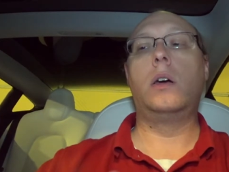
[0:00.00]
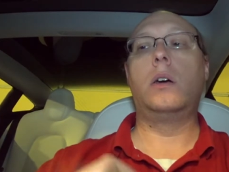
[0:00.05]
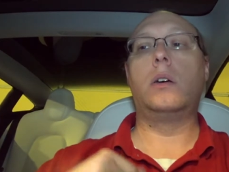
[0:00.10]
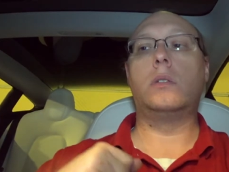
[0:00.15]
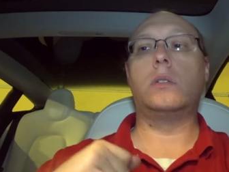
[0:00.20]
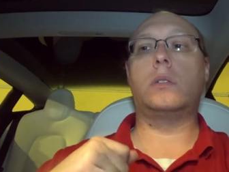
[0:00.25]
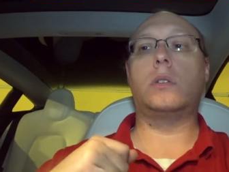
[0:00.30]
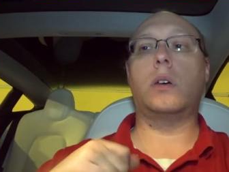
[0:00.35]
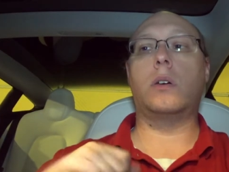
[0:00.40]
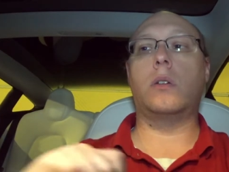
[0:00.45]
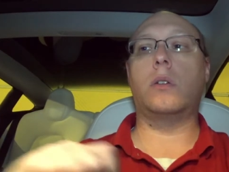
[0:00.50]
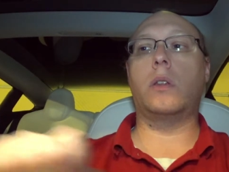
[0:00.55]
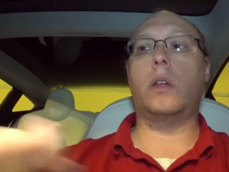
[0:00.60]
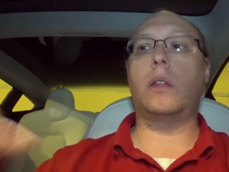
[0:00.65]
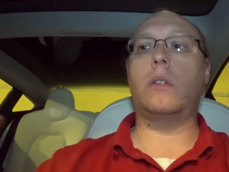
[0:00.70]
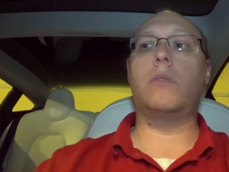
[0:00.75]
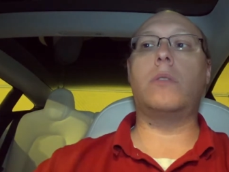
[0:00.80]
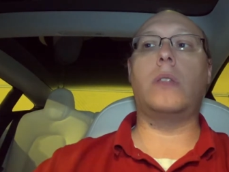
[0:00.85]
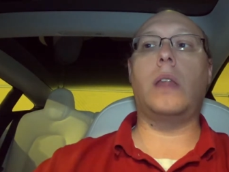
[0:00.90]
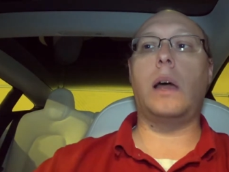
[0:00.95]
So
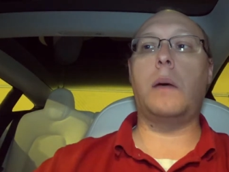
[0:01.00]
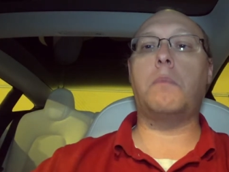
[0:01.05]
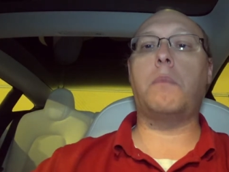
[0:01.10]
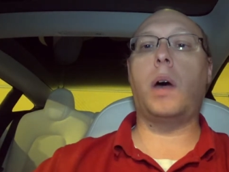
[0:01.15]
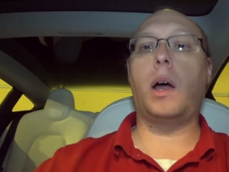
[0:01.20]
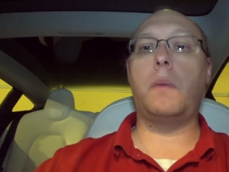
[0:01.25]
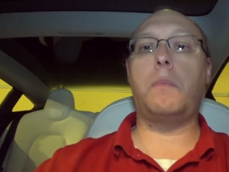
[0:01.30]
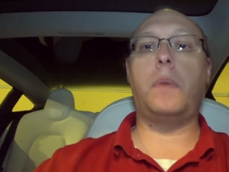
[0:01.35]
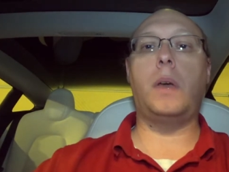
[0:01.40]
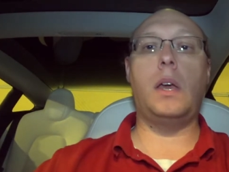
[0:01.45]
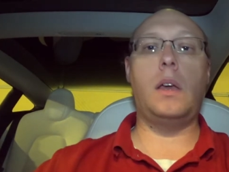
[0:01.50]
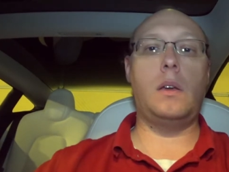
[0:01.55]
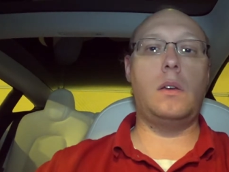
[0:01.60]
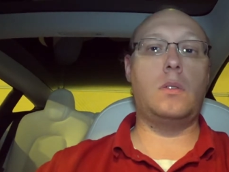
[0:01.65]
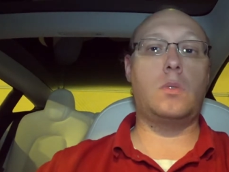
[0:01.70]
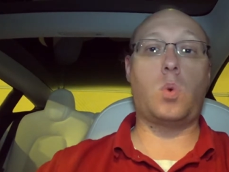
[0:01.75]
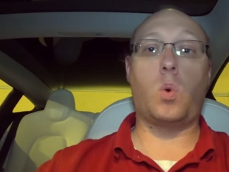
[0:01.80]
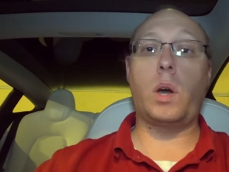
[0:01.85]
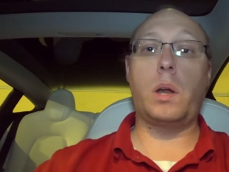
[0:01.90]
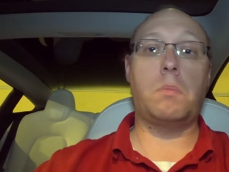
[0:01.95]
that might be
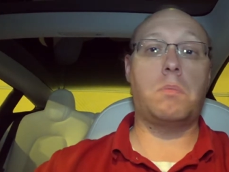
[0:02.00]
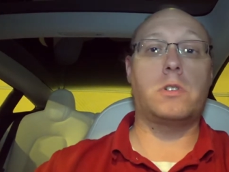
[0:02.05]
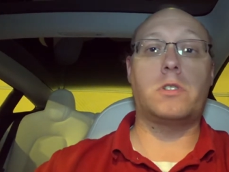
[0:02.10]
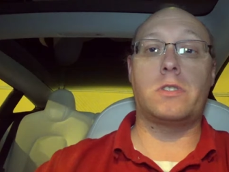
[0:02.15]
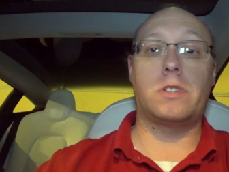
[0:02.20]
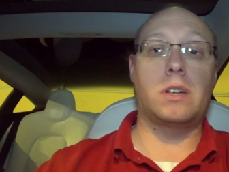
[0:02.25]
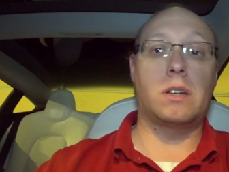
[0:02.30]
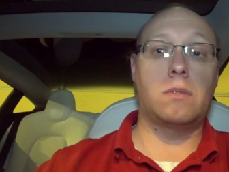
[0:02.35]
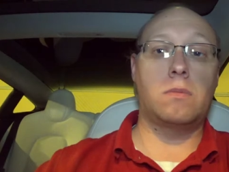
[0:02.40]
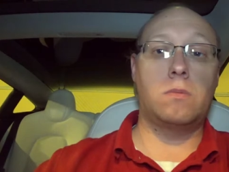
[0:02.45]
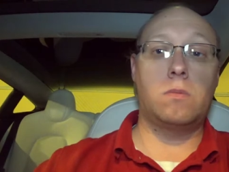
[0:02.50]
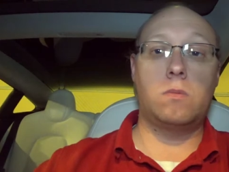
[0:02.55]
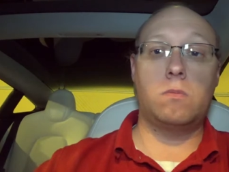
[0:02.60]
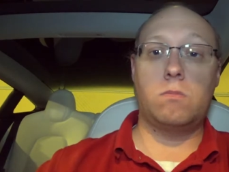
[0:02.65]
20%